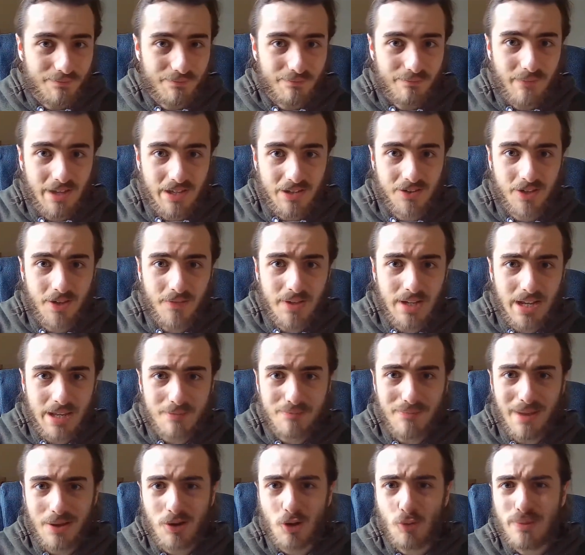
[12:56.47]
something like
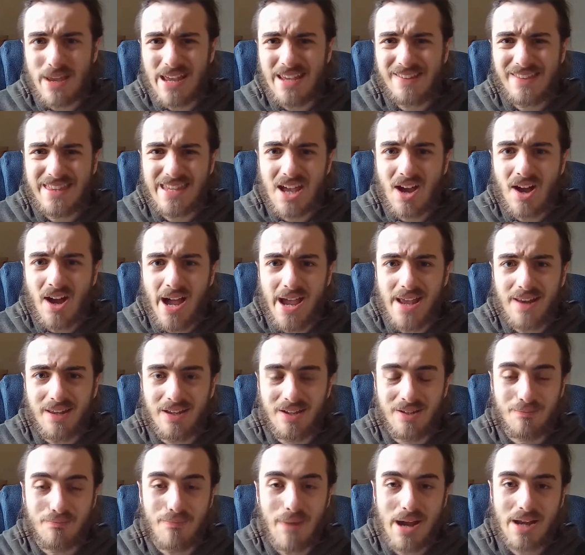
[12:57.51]
Michael Bay's The
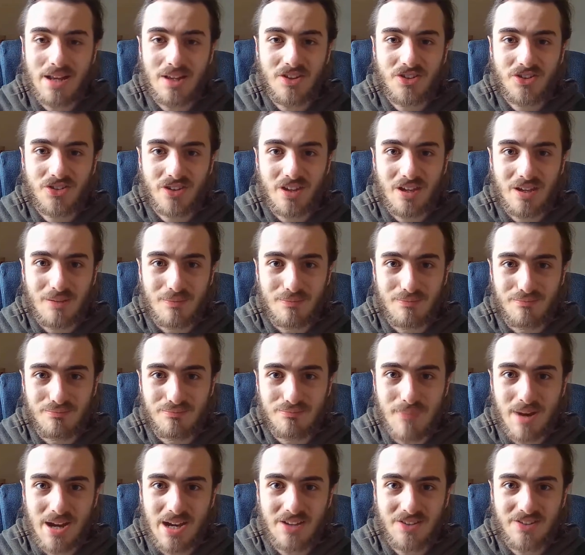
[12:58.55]
Island, minus
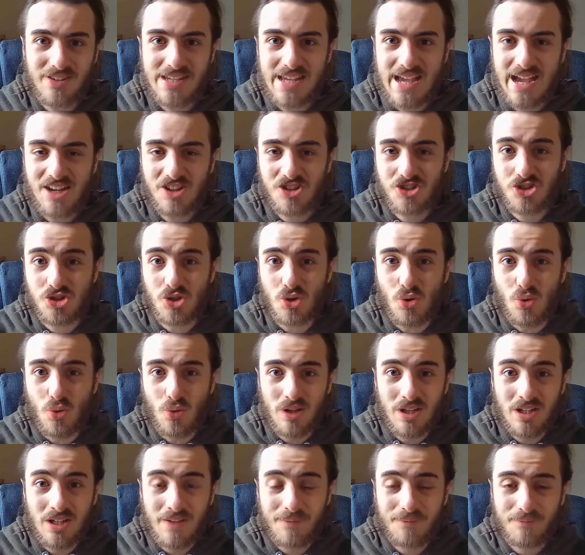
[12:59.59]
the actual,
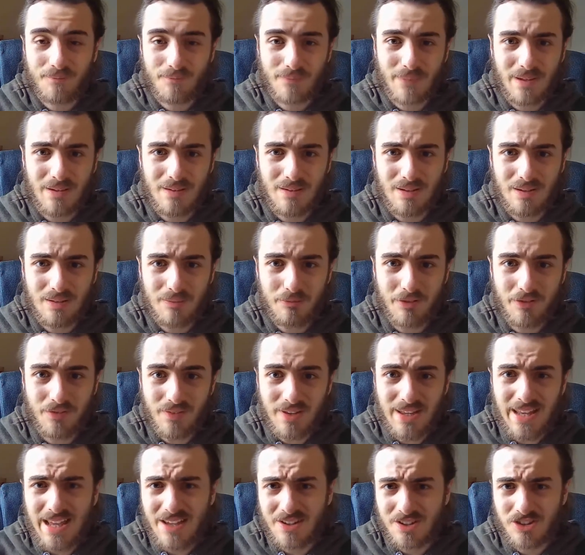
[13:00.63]
with
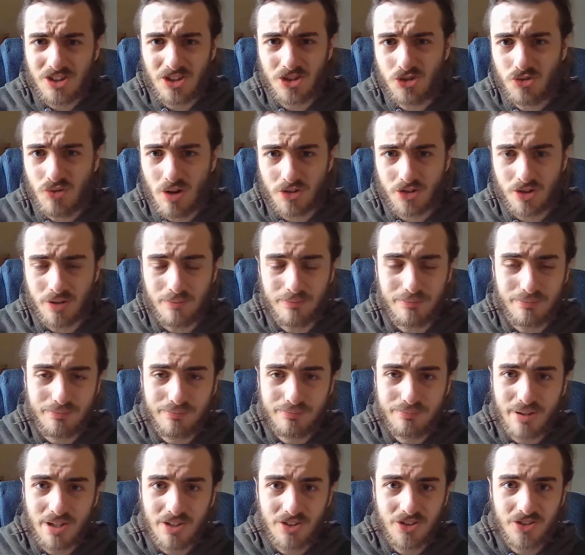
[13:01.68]
less destruction,
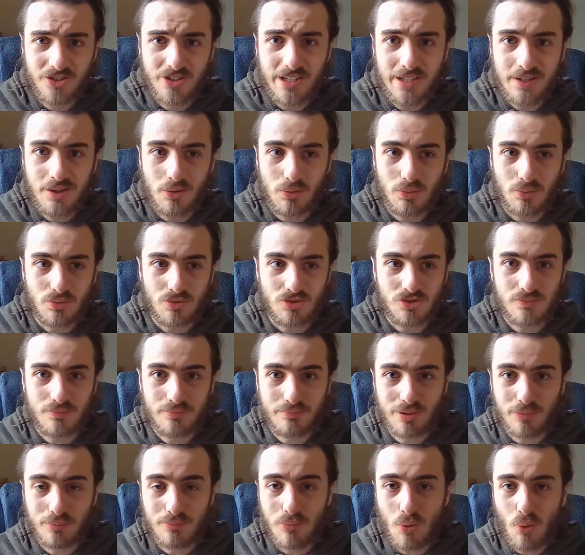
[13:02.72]

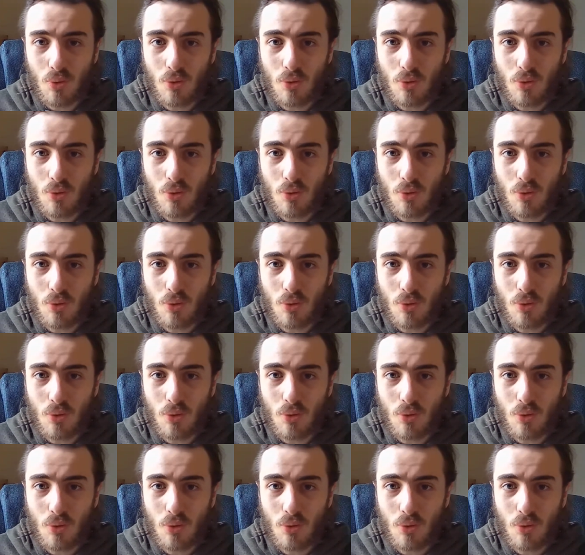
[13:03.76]
but more